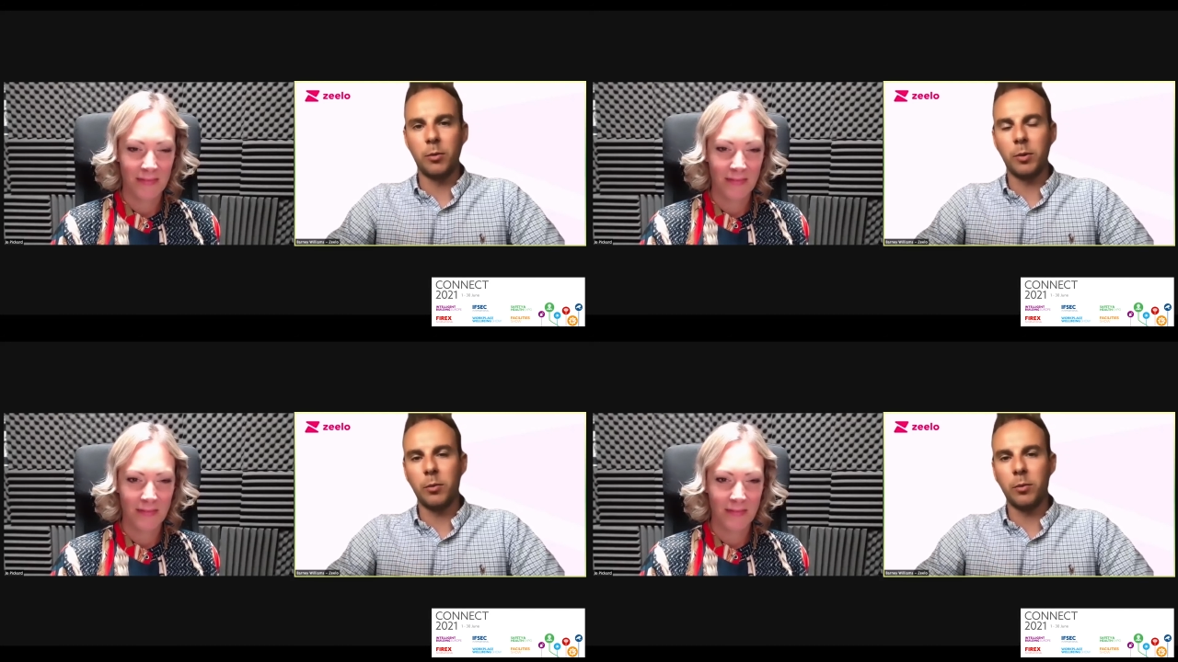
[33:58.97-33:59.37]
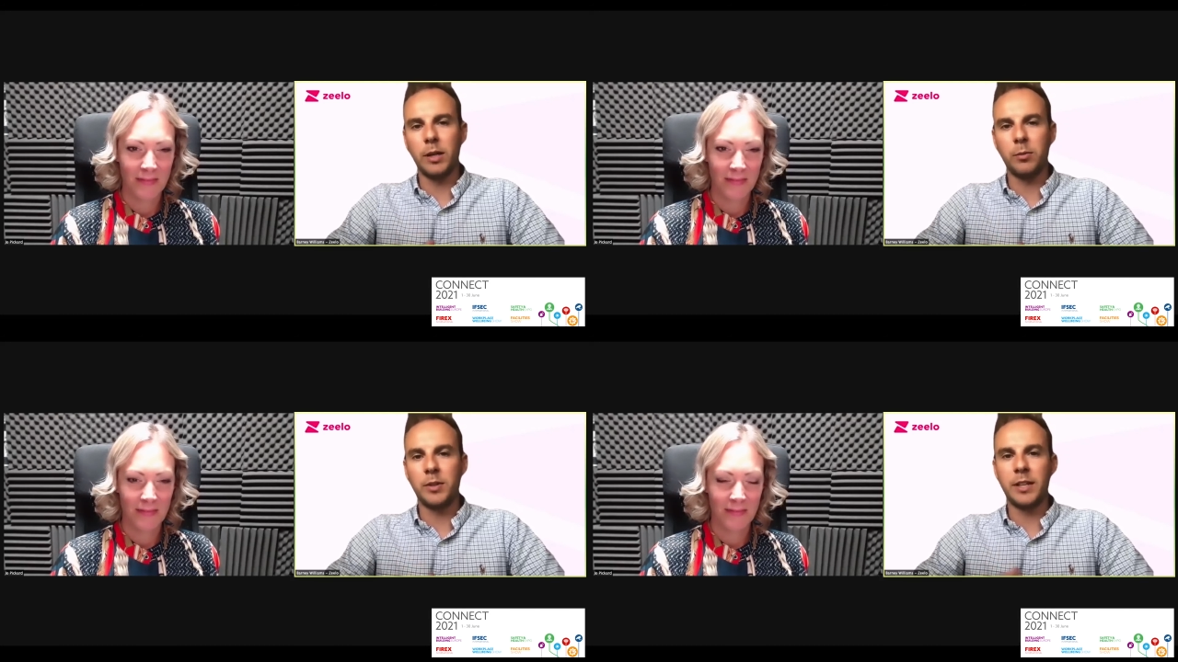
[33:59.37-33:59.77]
Speaker 1: You know, we,
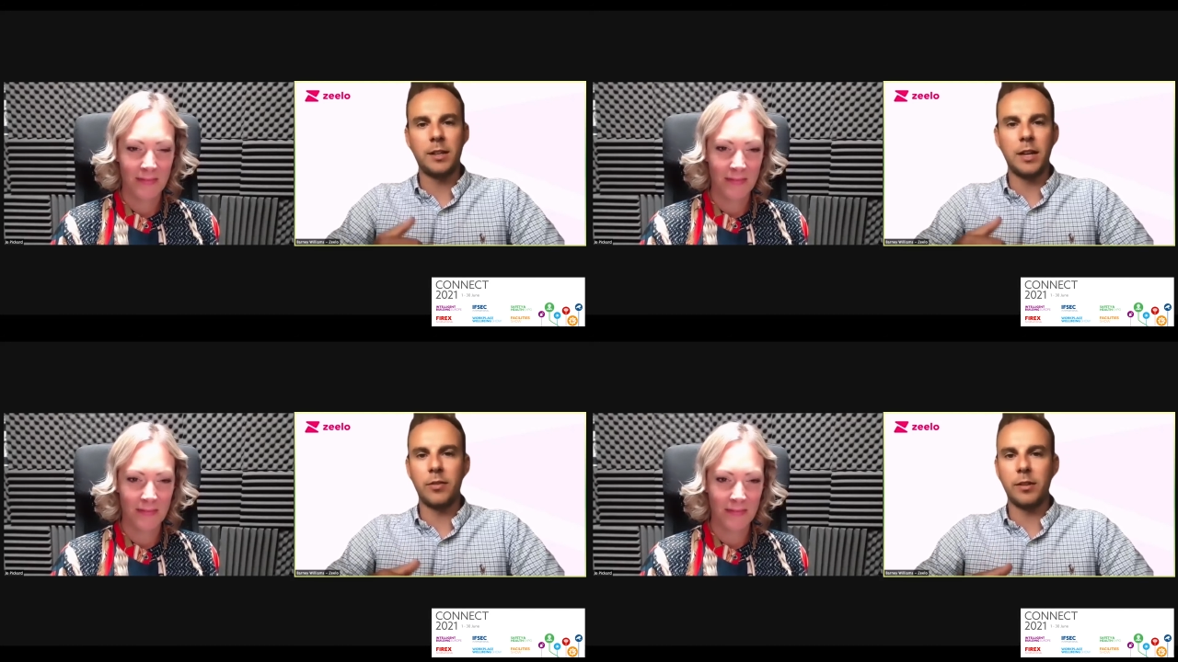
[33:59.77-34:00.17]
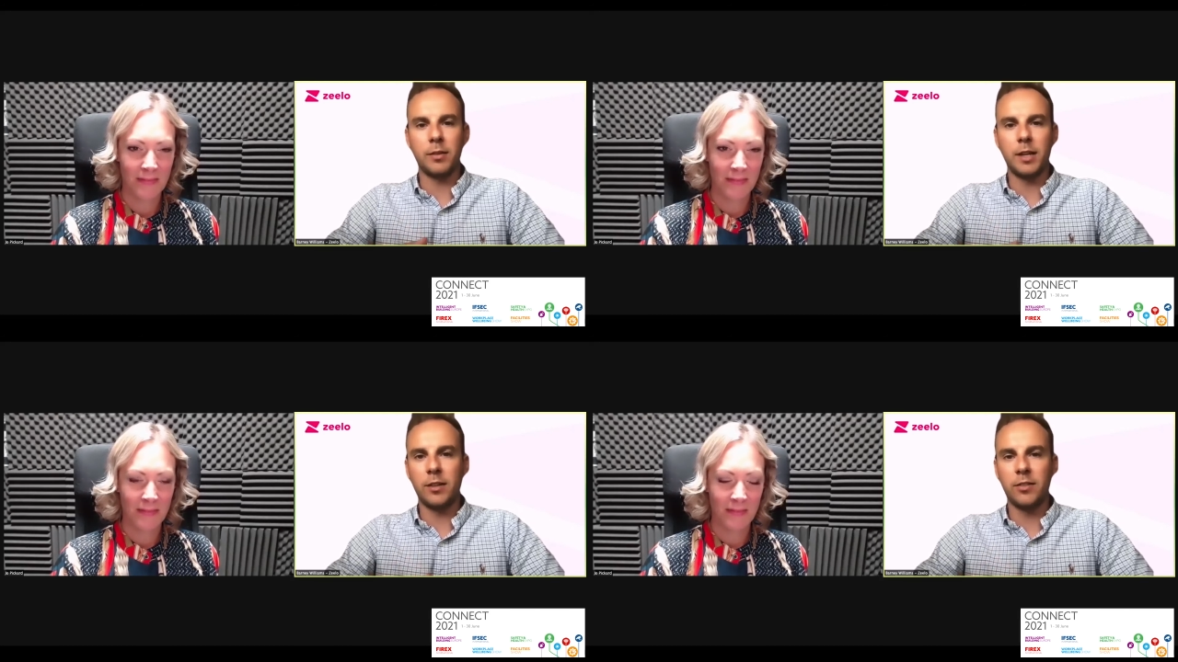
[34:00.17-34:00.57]
we, we didn't live
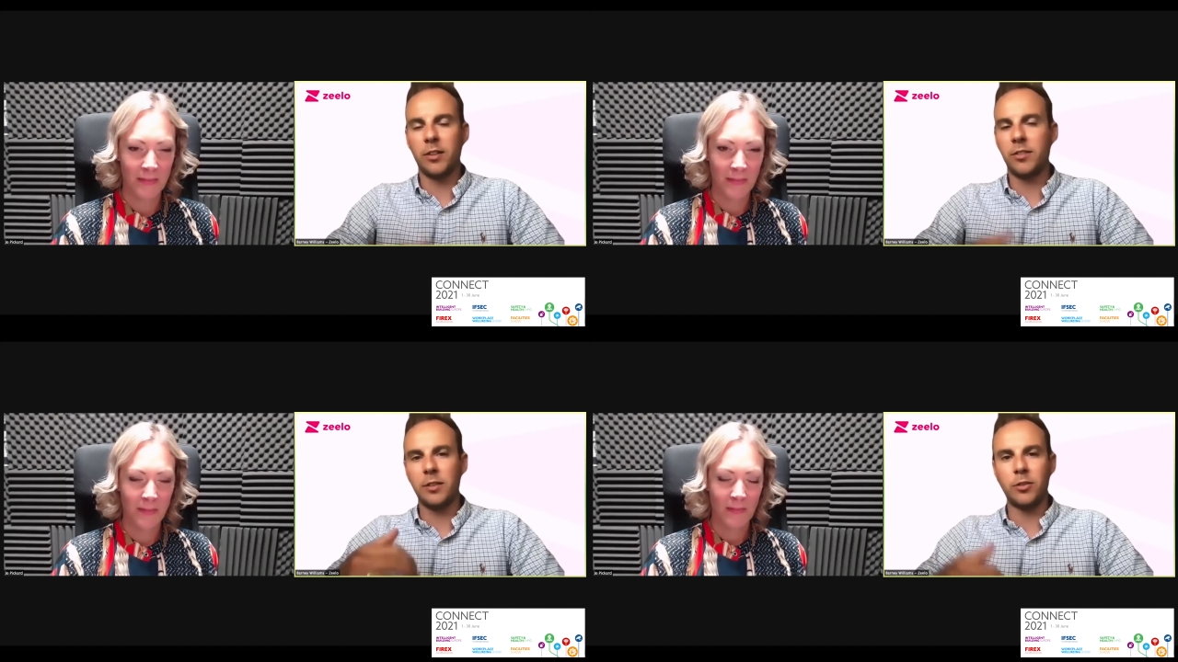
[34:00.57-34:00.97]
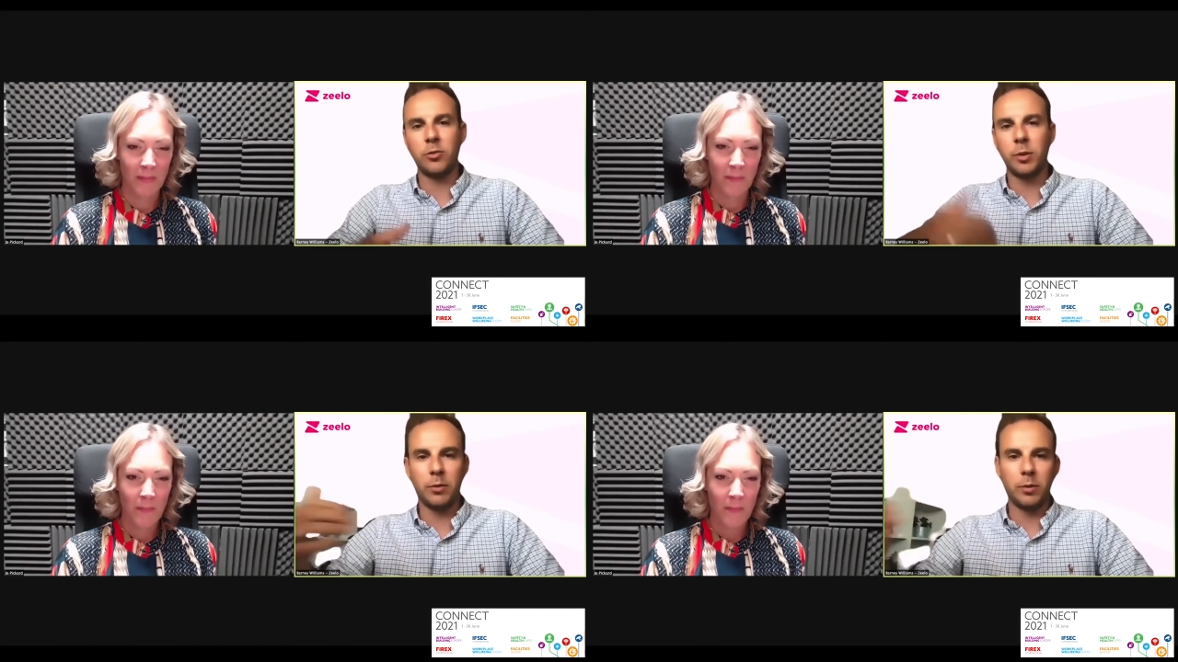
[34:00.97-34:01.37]
in in centres.
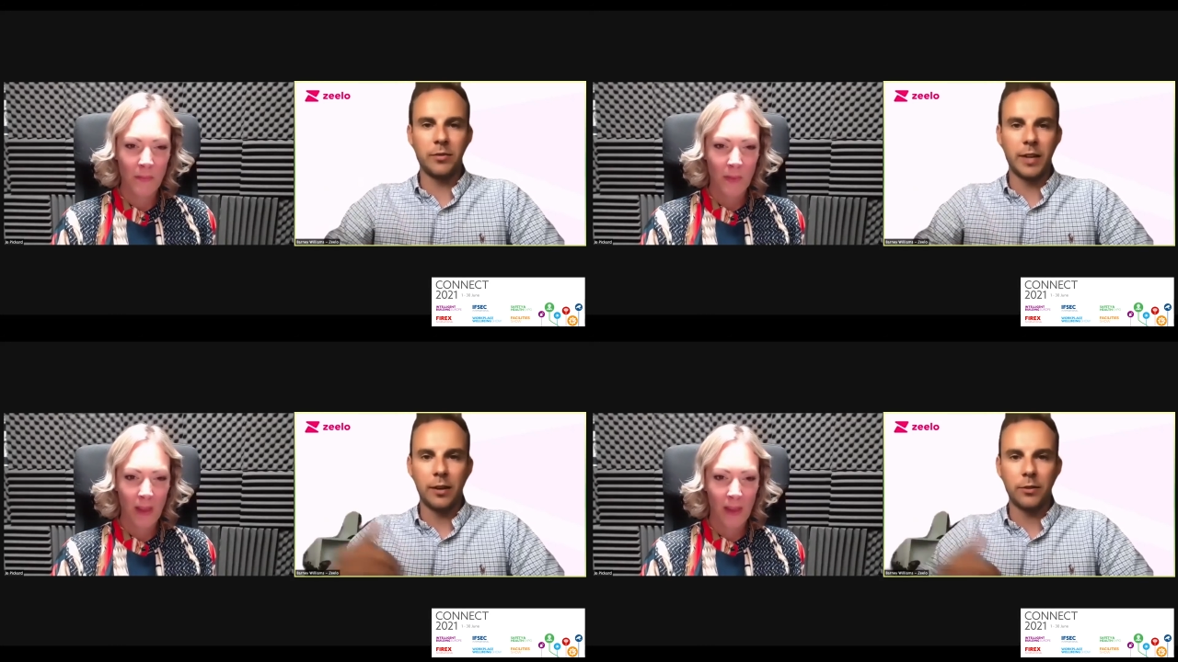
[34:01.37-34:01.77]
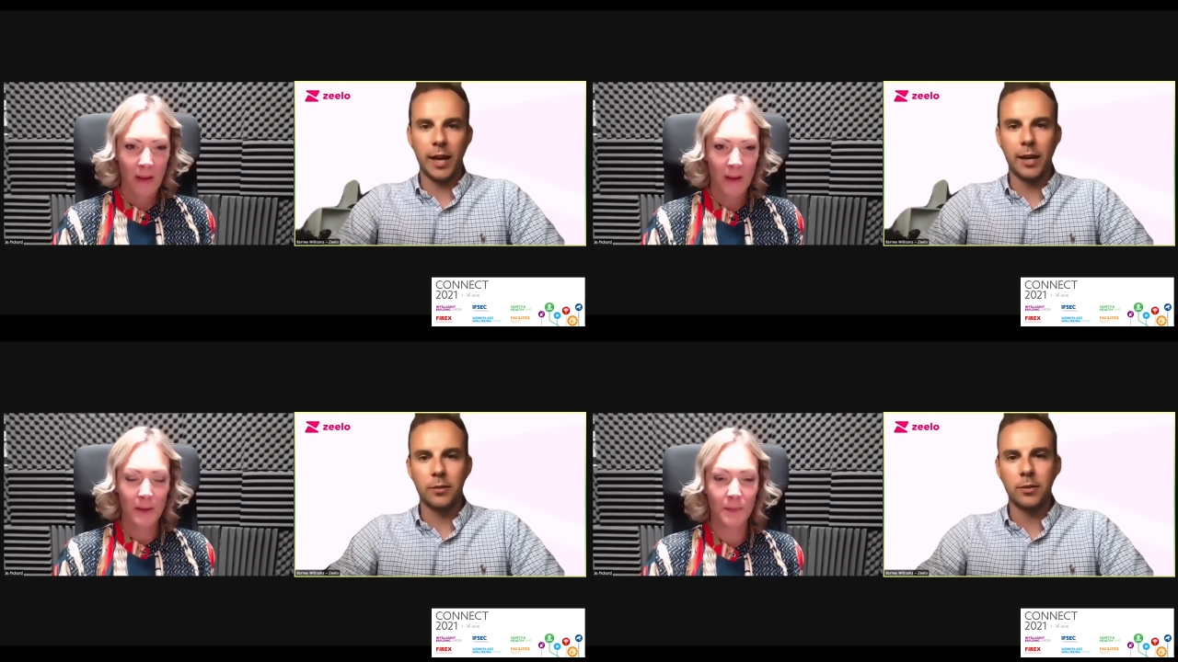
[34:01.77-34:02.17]
We lived we lived
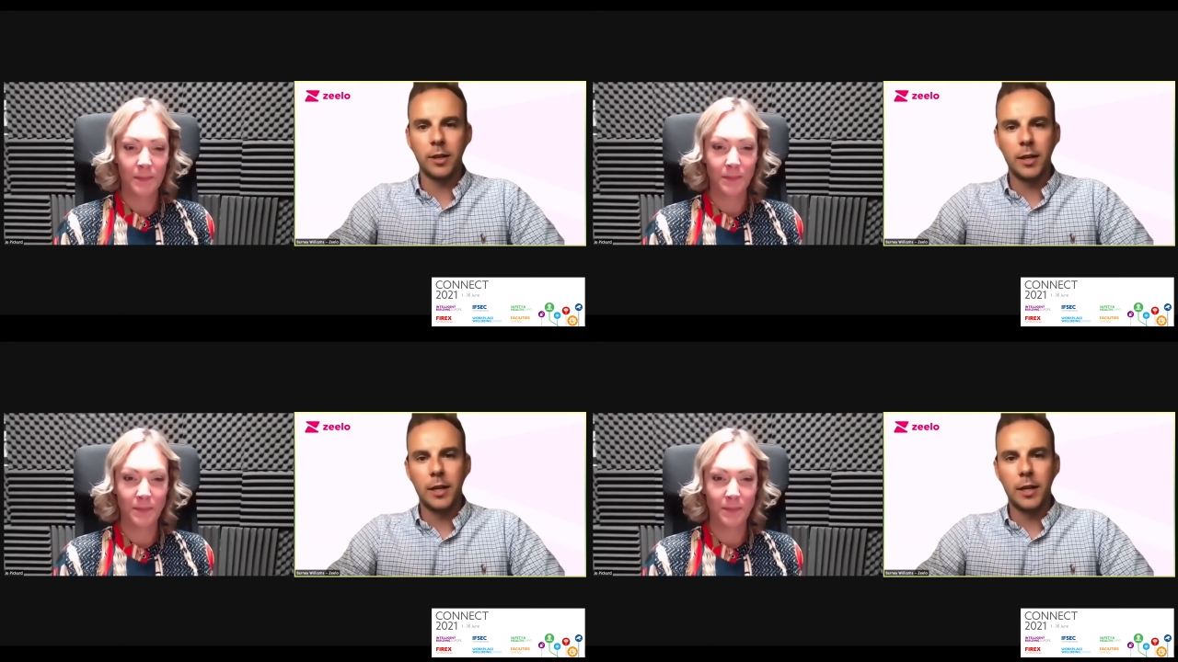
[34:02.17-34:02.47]
downtown